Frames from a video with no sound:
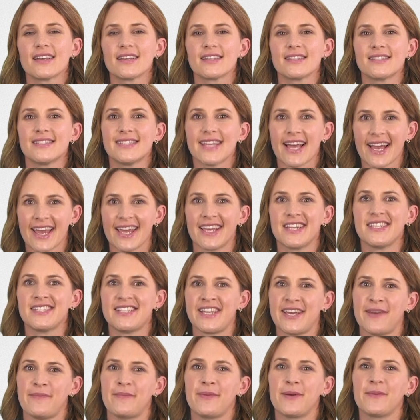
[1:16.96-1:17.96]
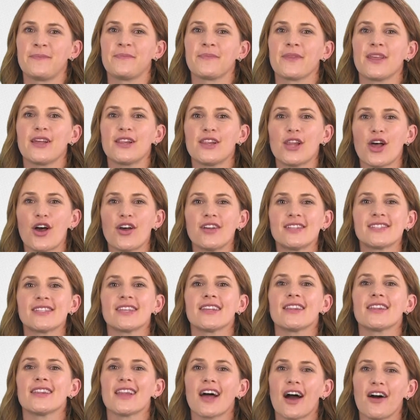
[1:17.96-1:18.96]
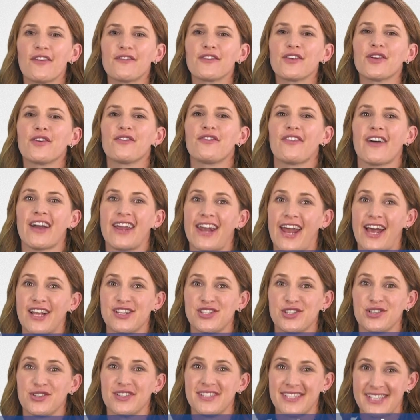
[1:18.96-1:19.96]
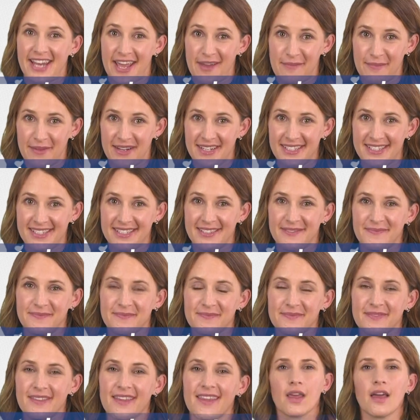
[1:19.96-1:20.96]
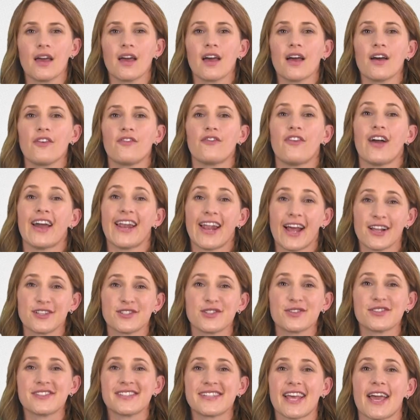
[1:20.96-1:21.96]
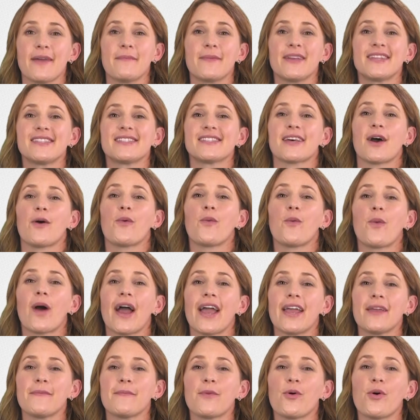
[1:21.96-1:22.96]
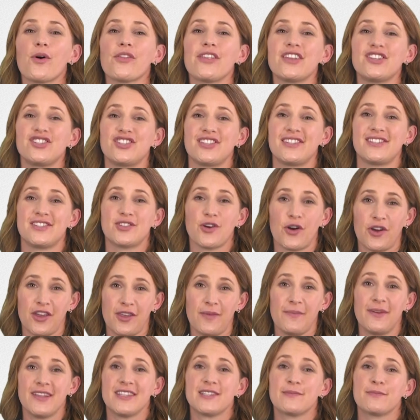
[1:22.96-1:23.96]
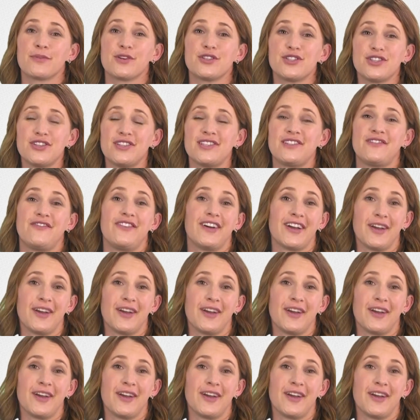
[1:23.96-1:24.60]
Second tip, learn to love your financial statements. Financial statements are way more than just documents produced for